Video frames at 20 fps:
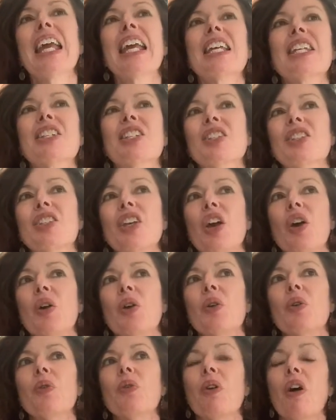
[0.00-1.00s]

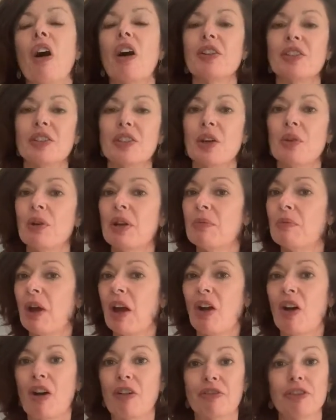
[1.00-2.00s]
So also in my
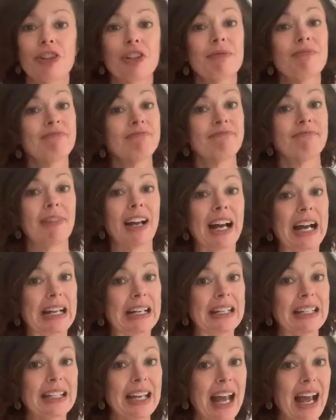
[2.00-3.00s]
offer, I
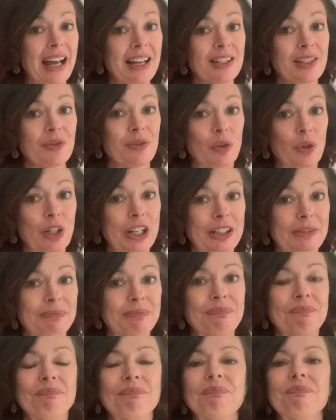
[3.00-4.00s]
didn't ask for
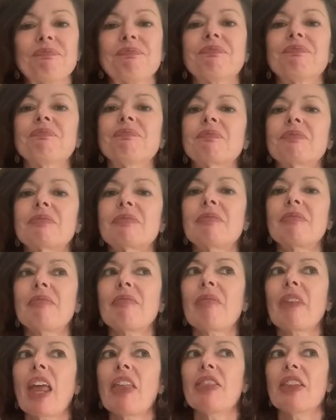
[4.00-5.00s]

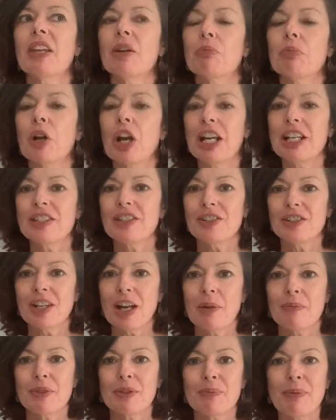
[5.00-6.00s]
it. The appraisal
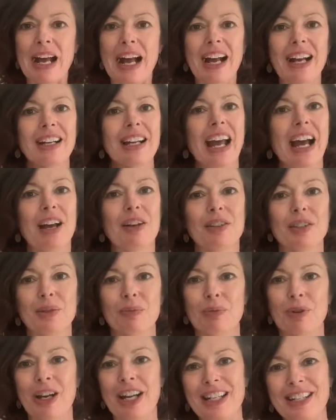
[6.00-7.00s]
comes back, house
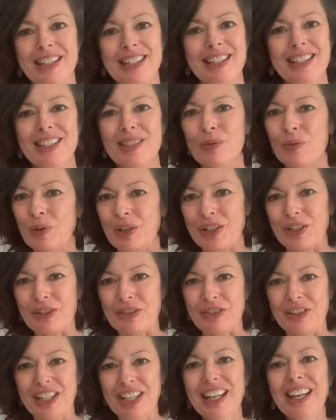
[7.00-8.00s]
appraises
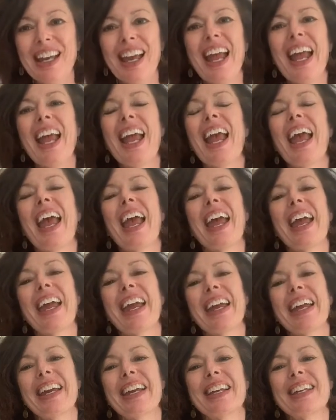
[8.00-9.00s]
wonderfully,
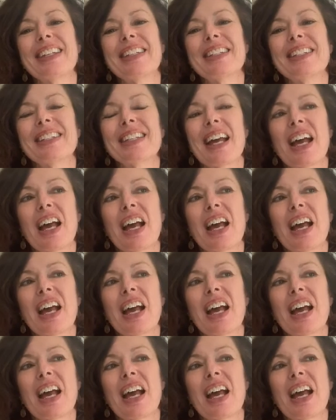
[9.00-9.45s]
and